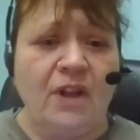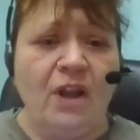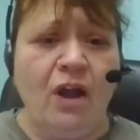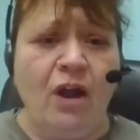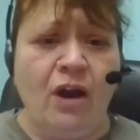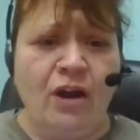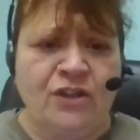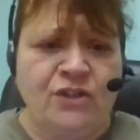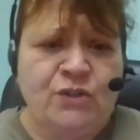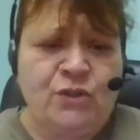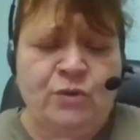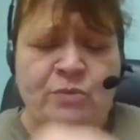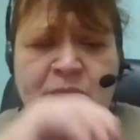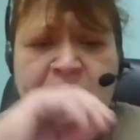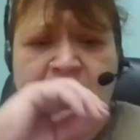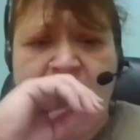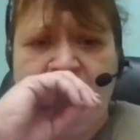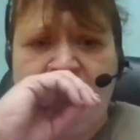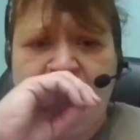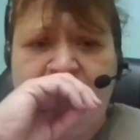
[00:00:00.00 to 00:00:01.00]
our Zoom
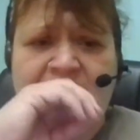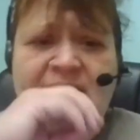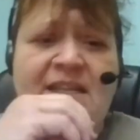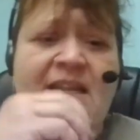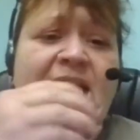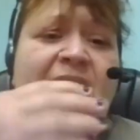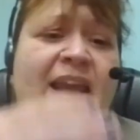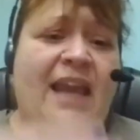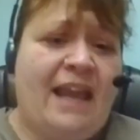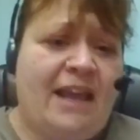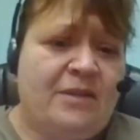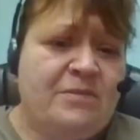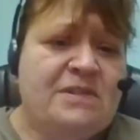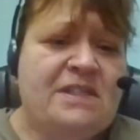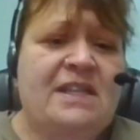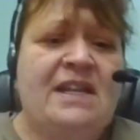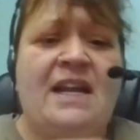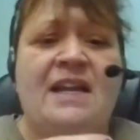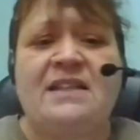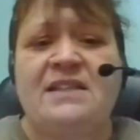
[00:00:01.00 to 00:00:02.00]
meetings and
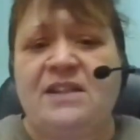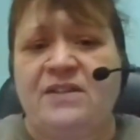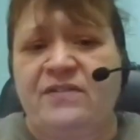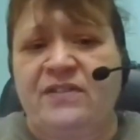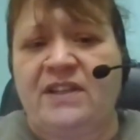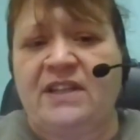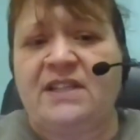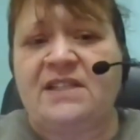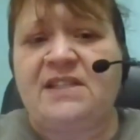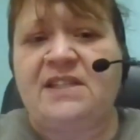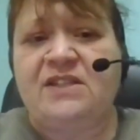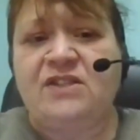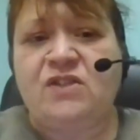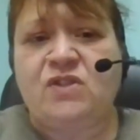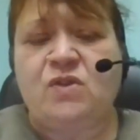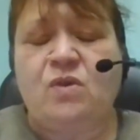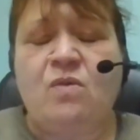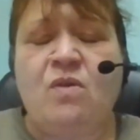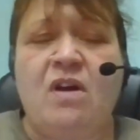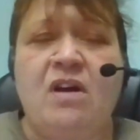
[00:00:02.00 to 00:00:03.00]
games and activities and
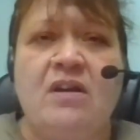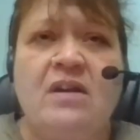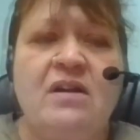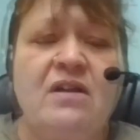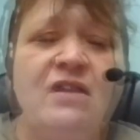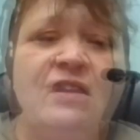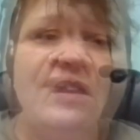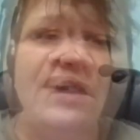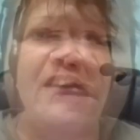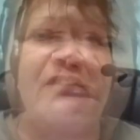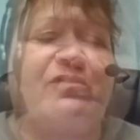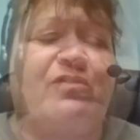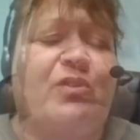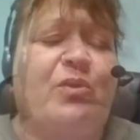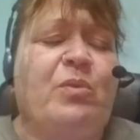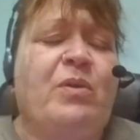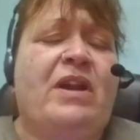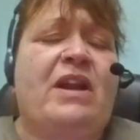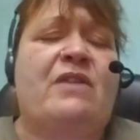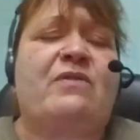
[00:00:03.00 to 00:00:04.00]
so on.
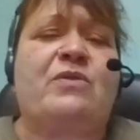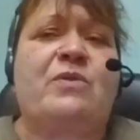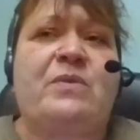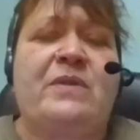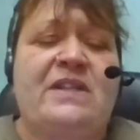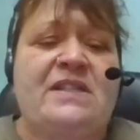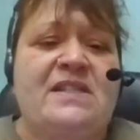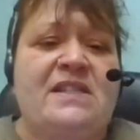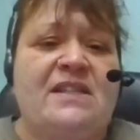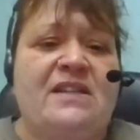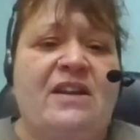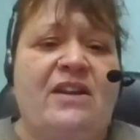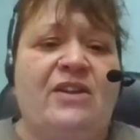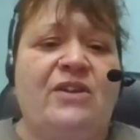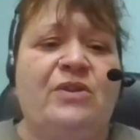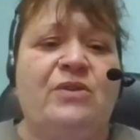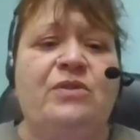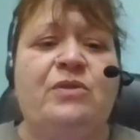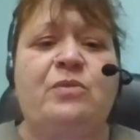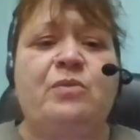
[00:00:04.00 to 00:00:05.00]
For whatever reason, a
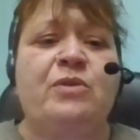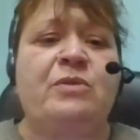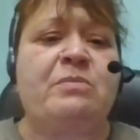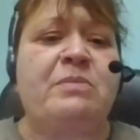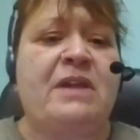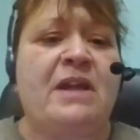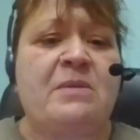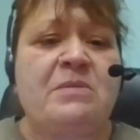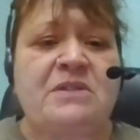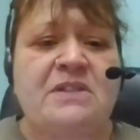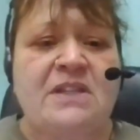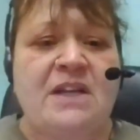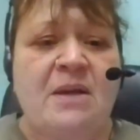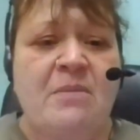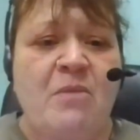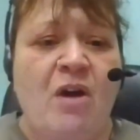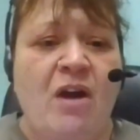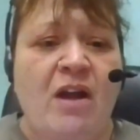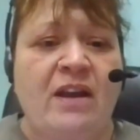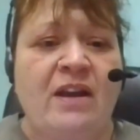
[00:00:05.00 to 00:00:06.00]
youth wouldn't be able to
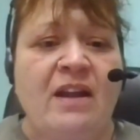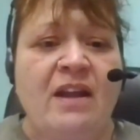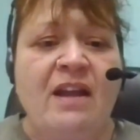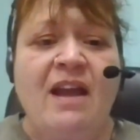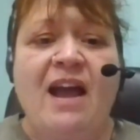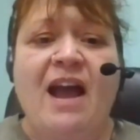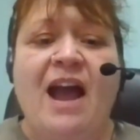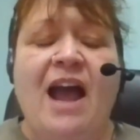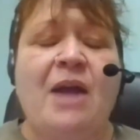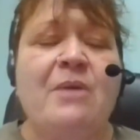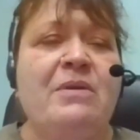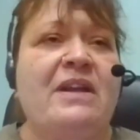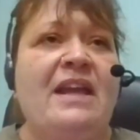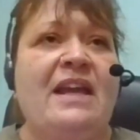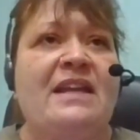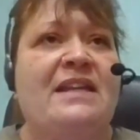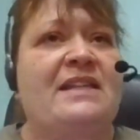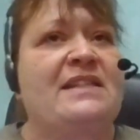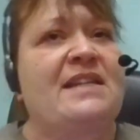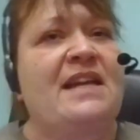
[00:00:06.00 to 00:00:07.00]
come on, I would
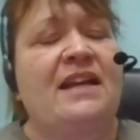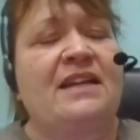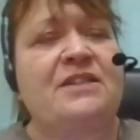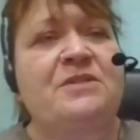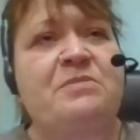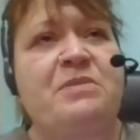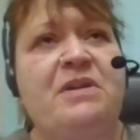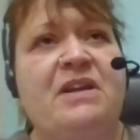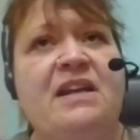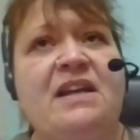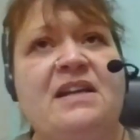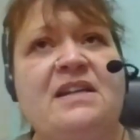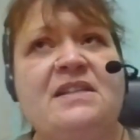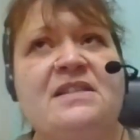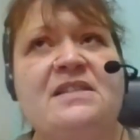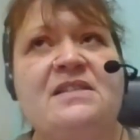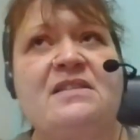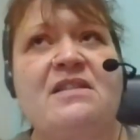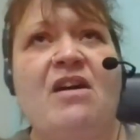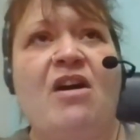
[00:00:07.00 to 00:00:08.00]
get a text,
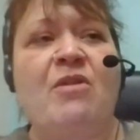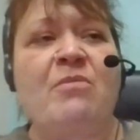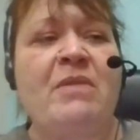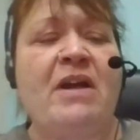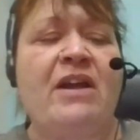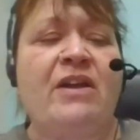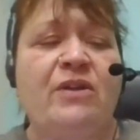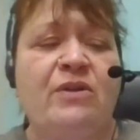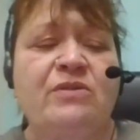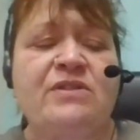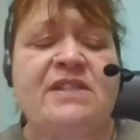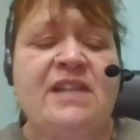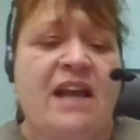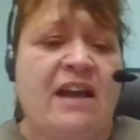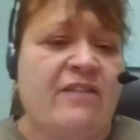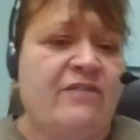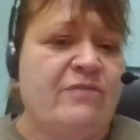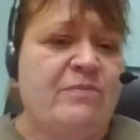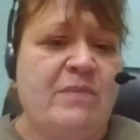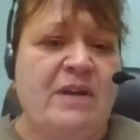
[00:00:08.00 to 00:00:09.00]
because all my youths
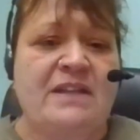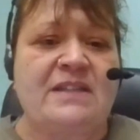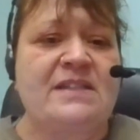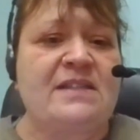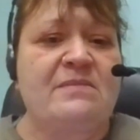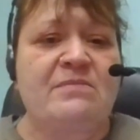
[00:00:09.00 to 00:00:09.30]
have my